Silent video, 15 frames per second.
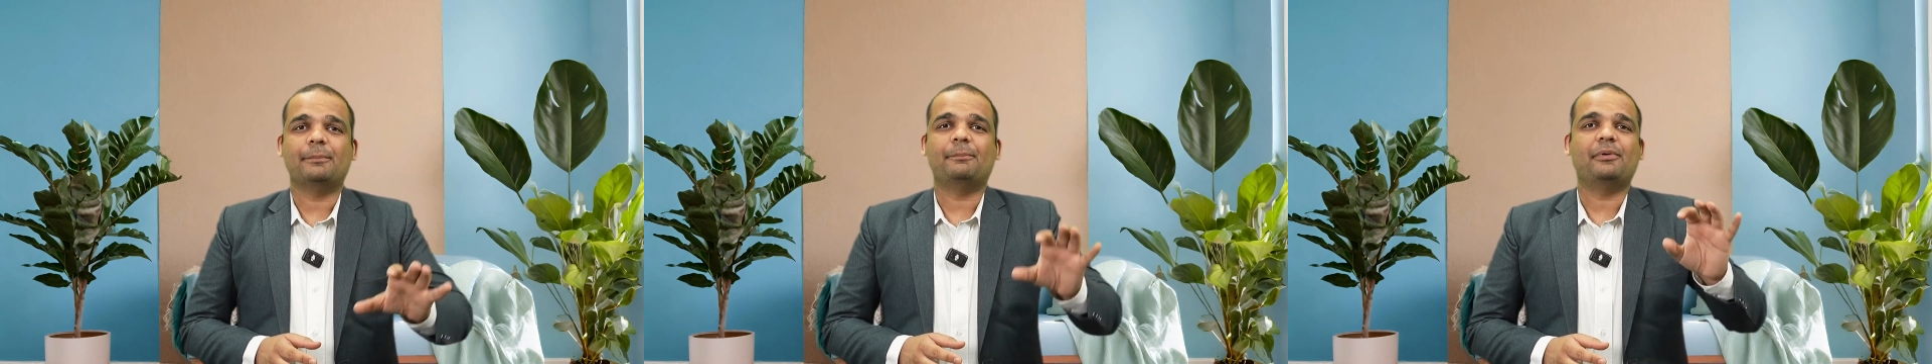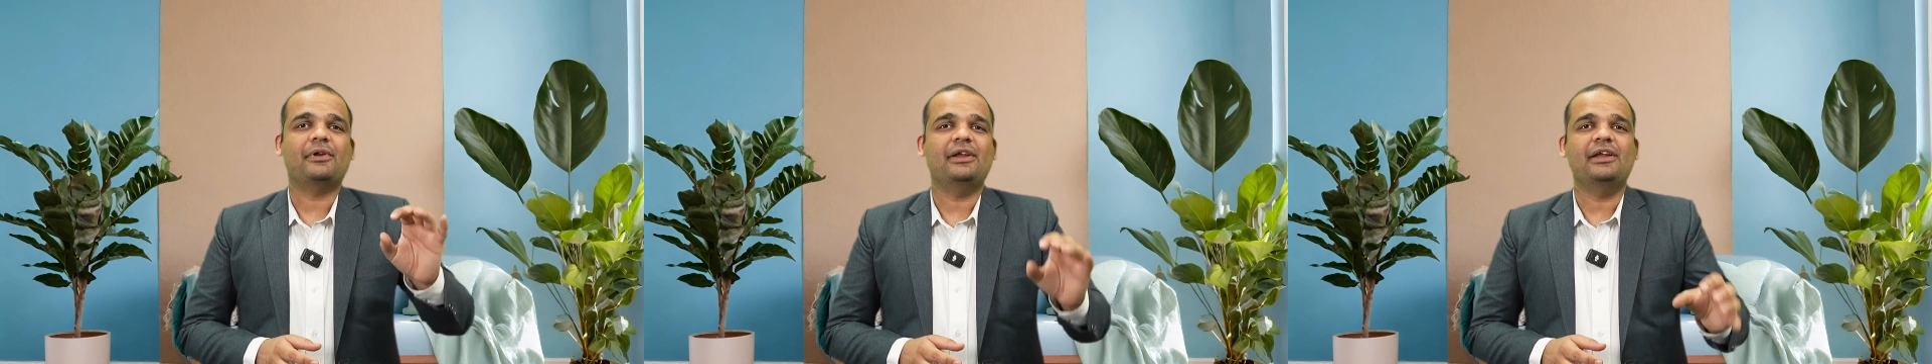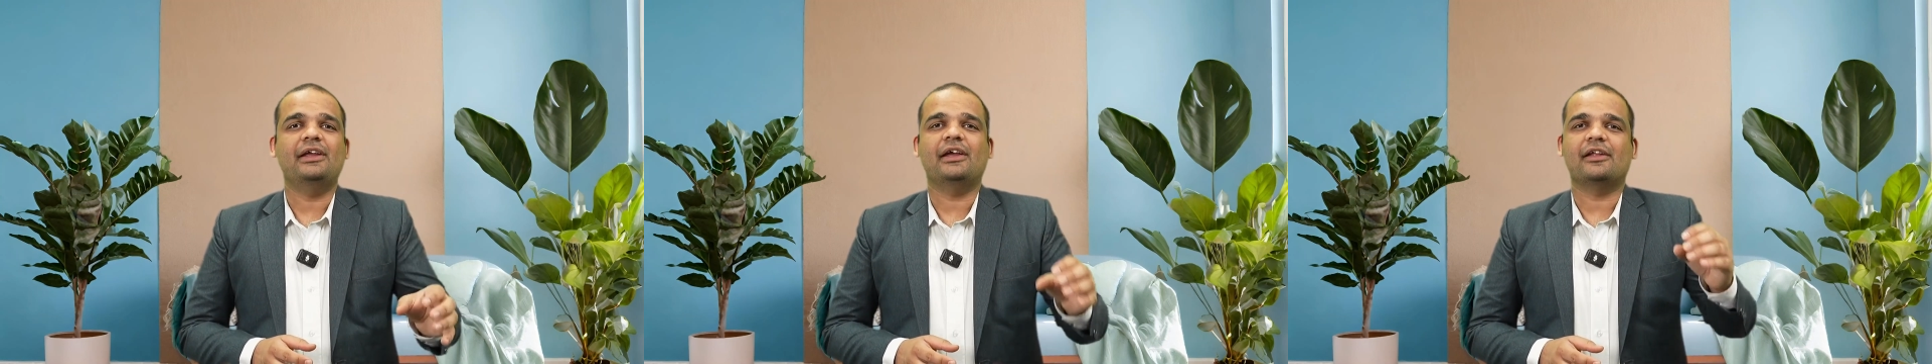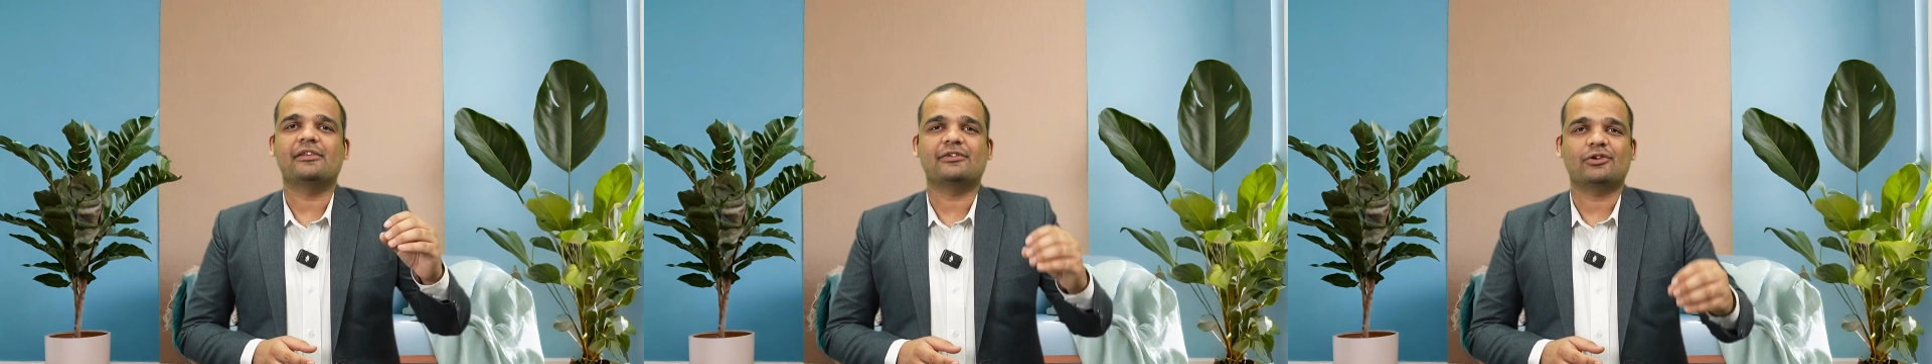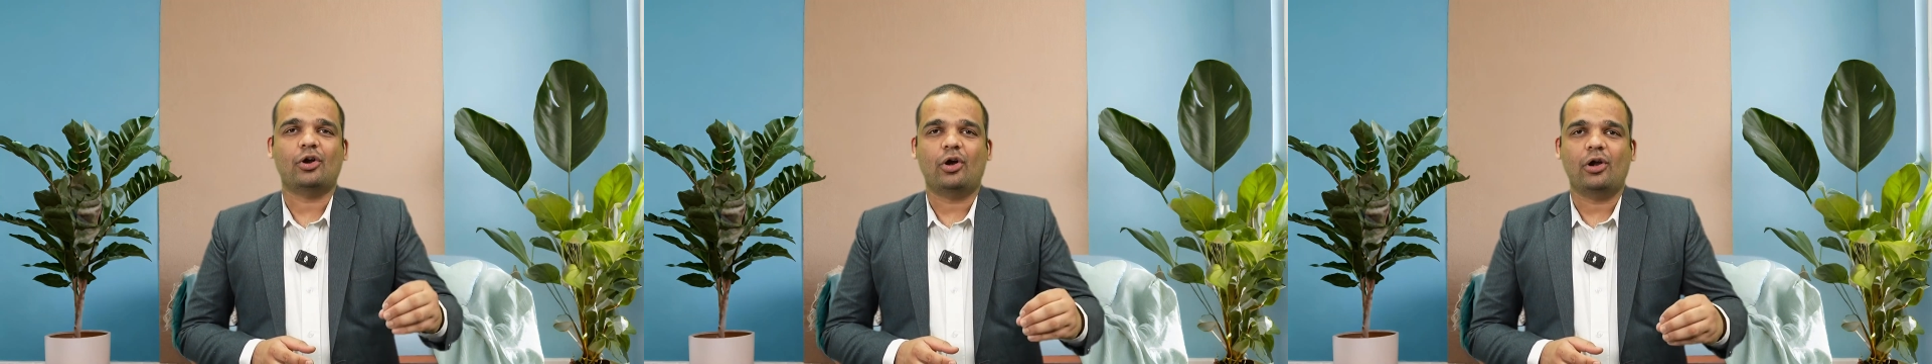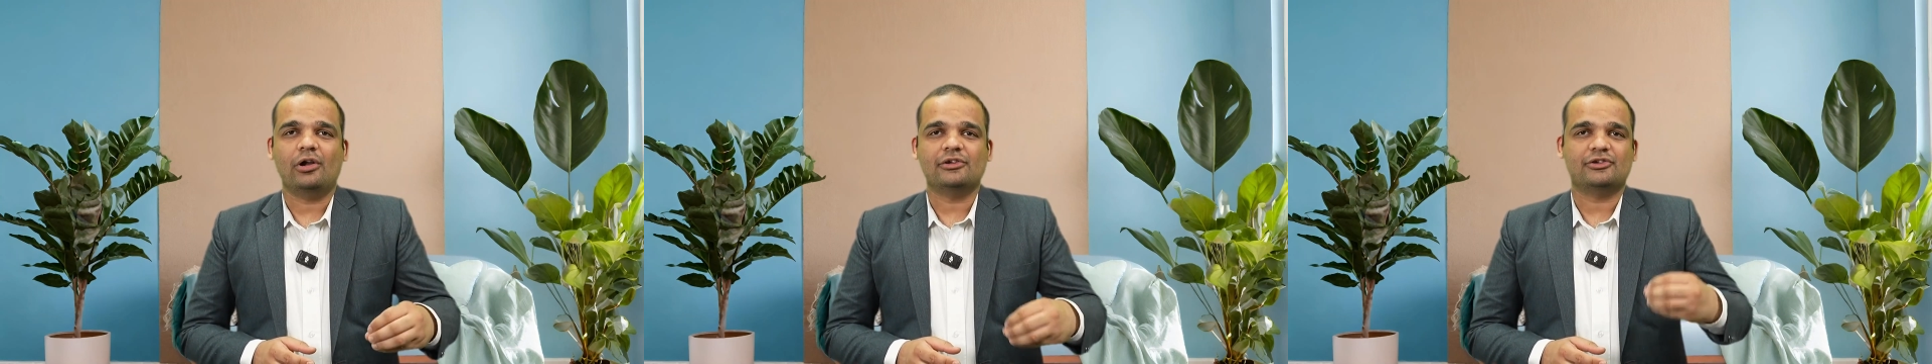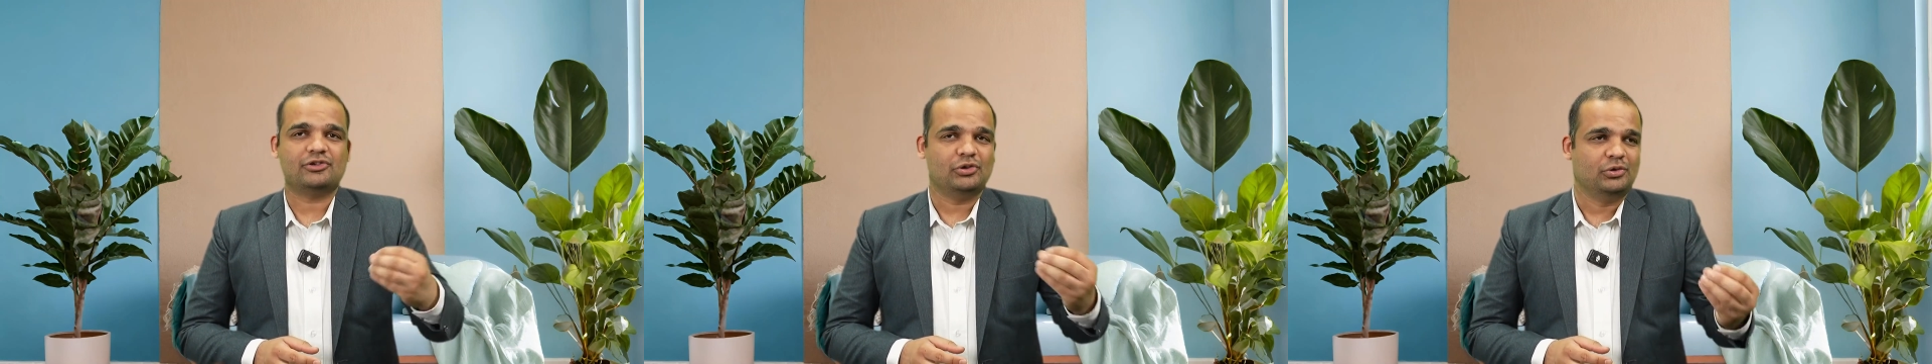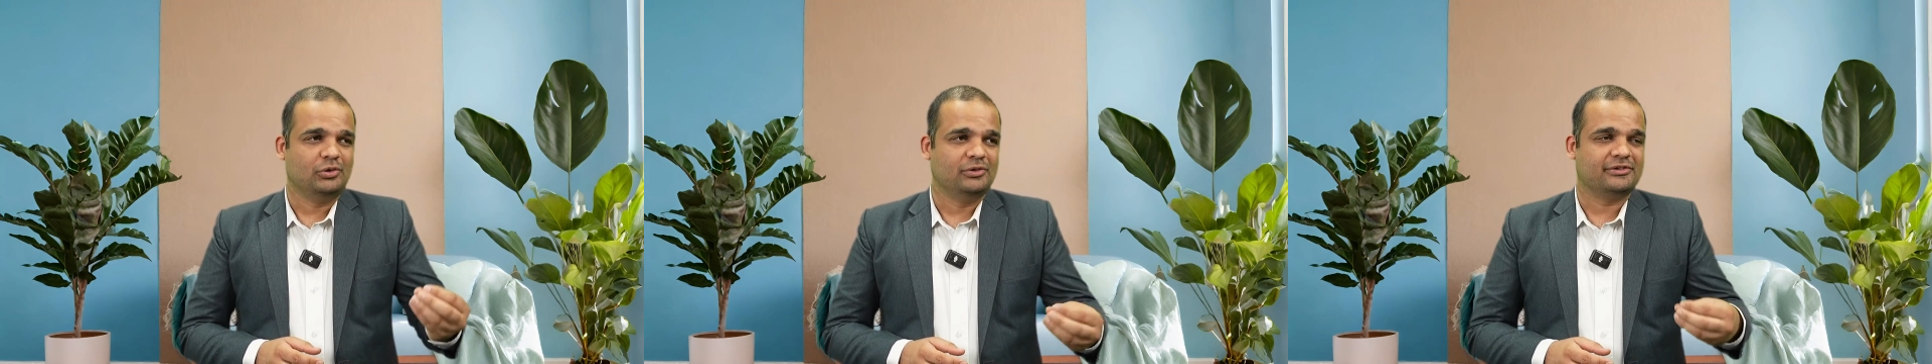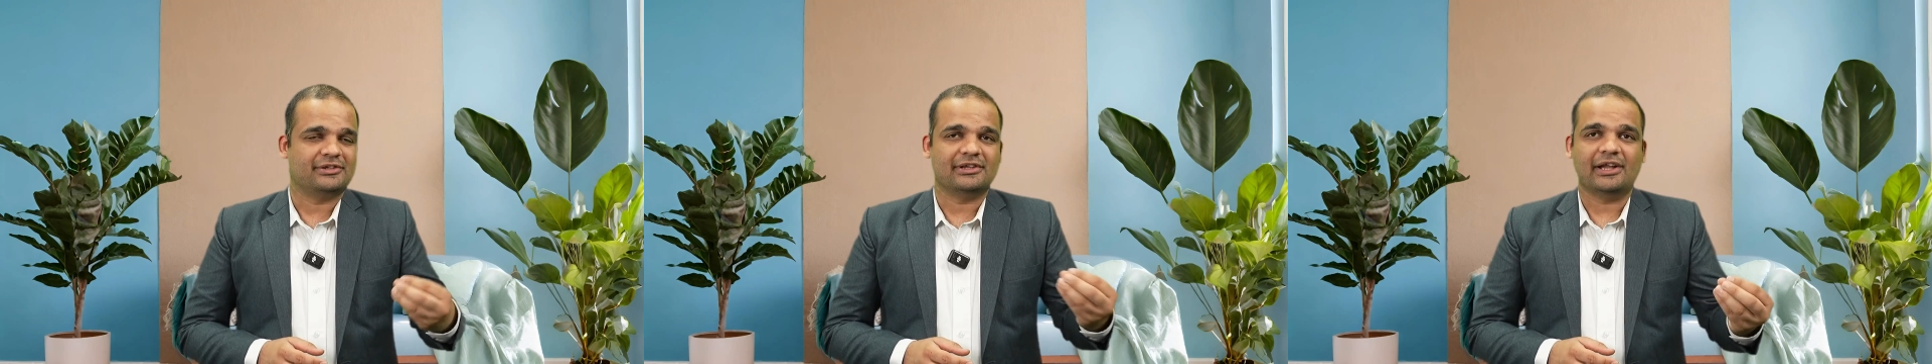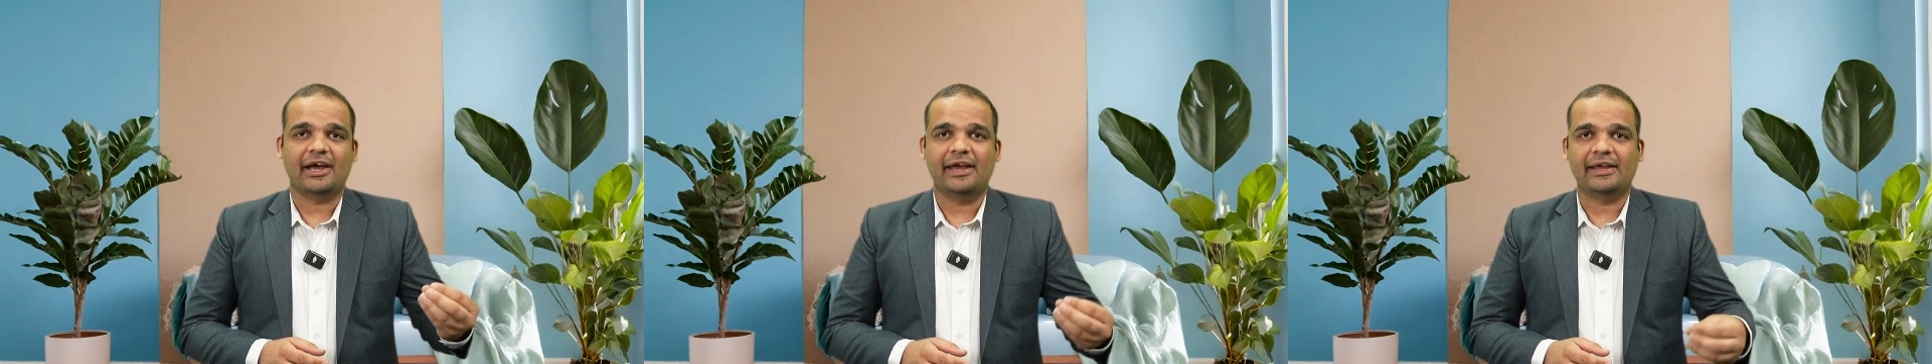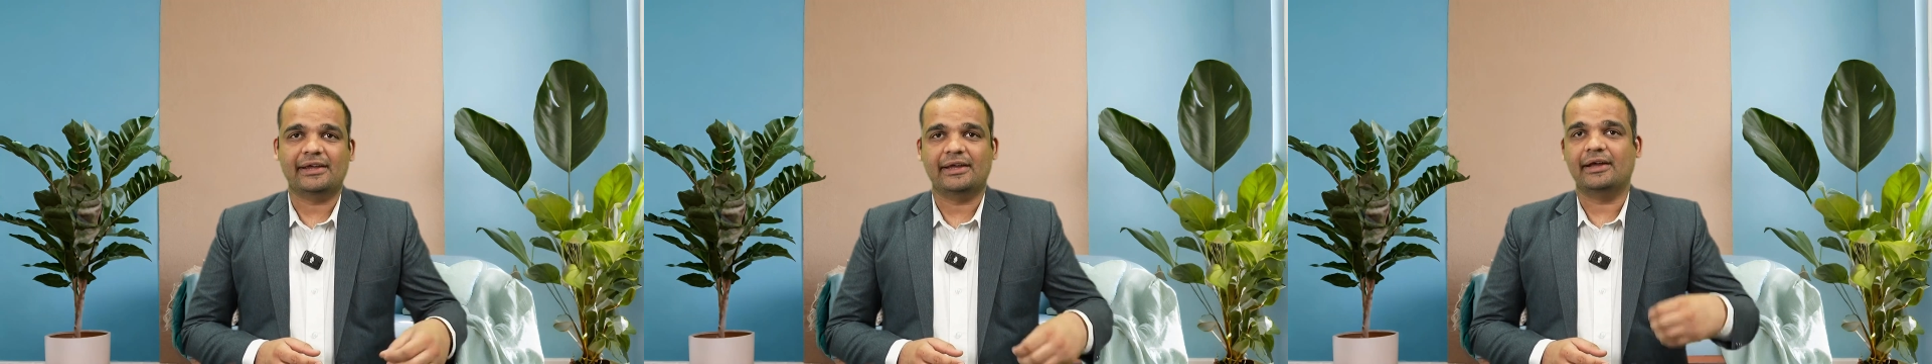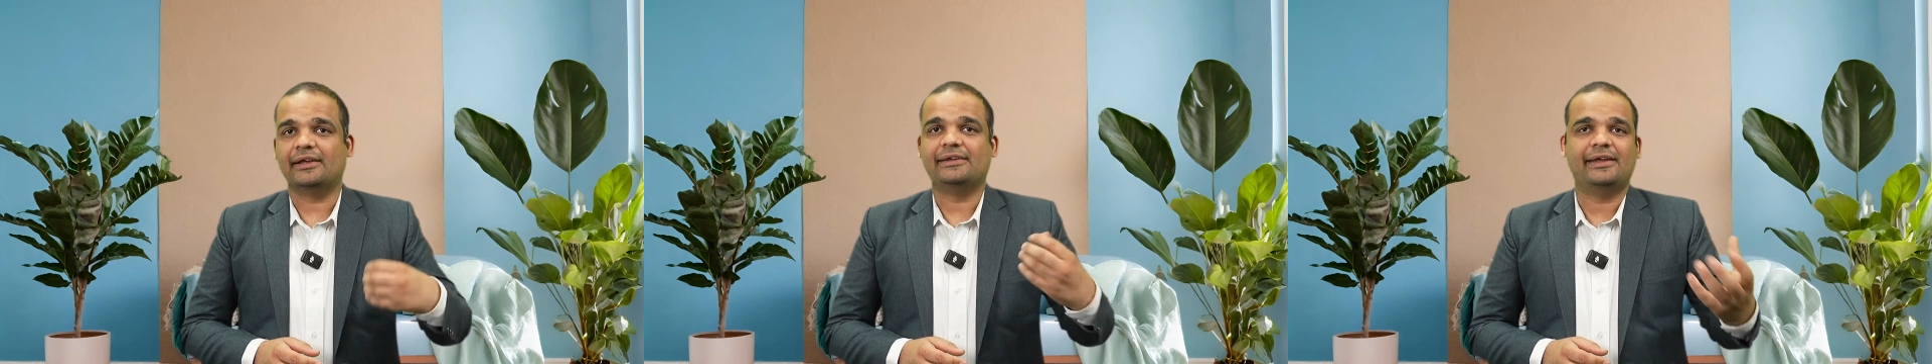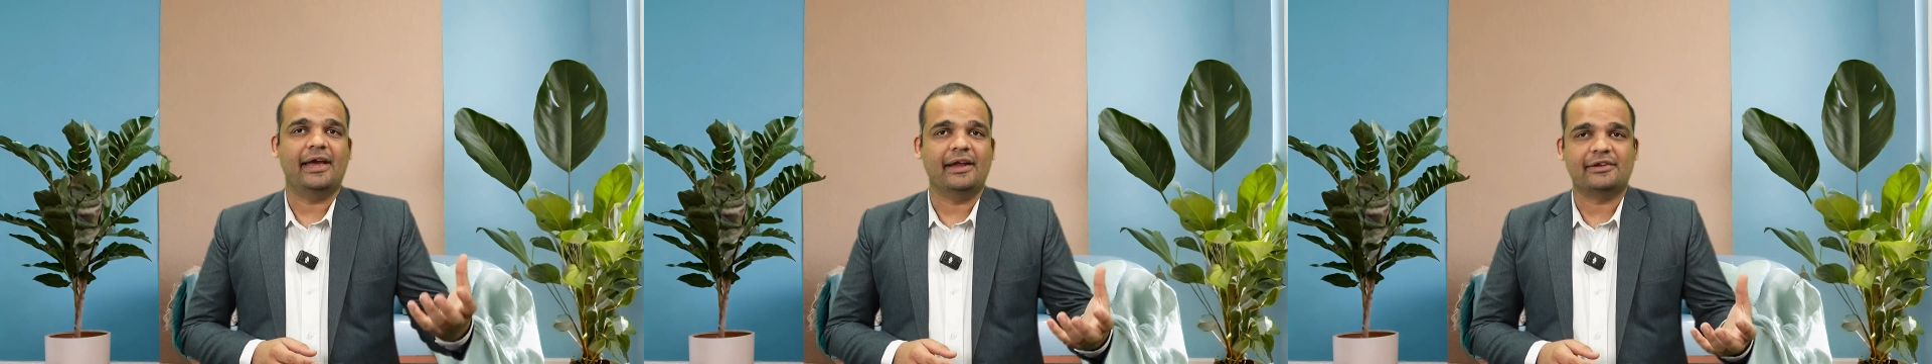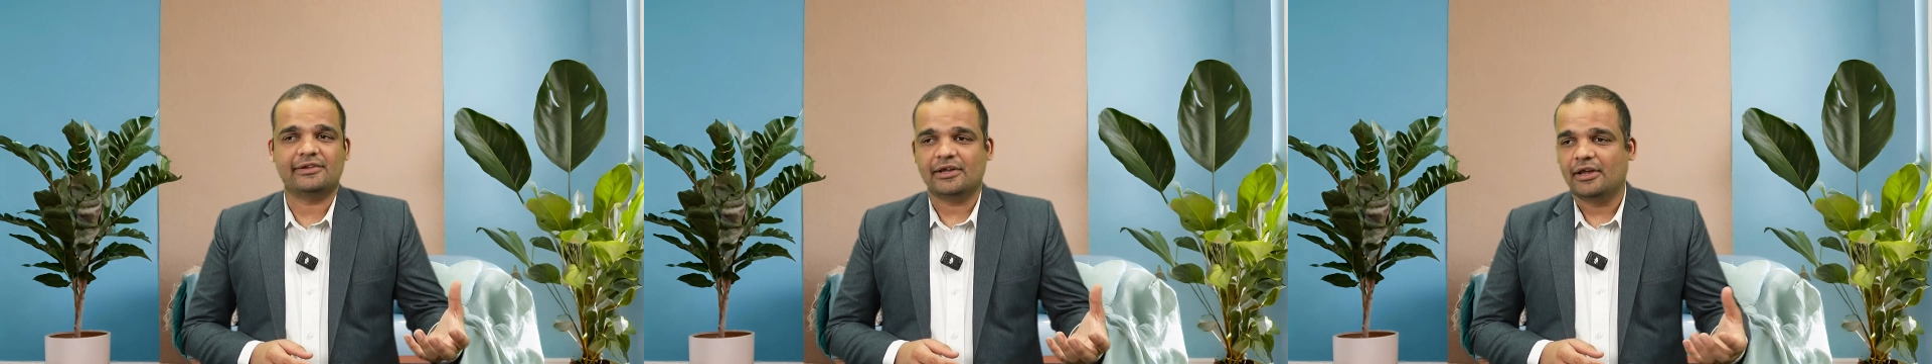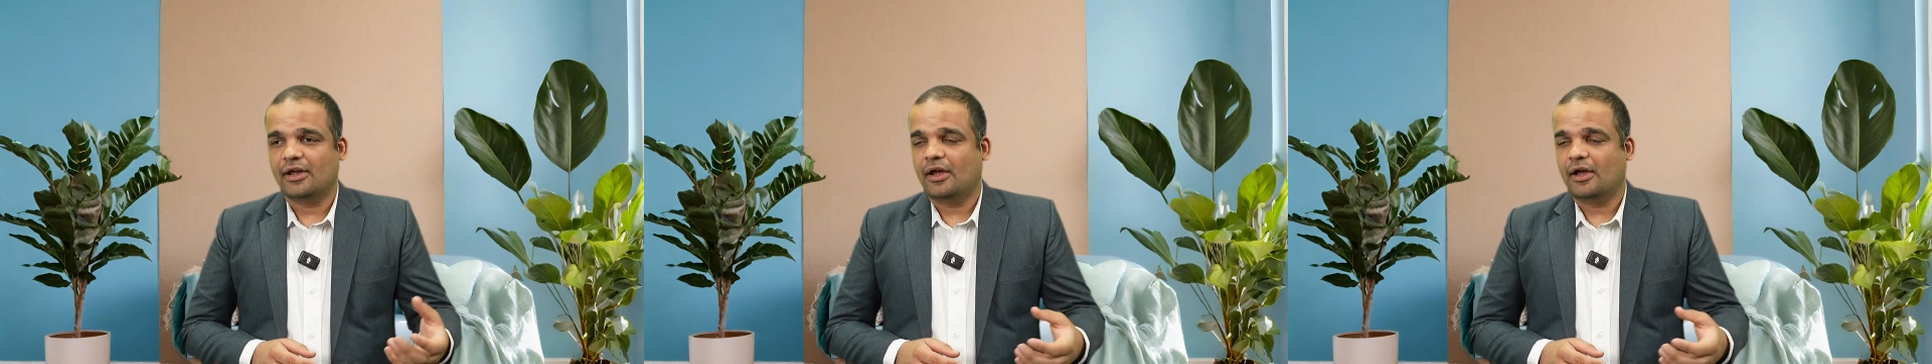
pre-installed tools like Git,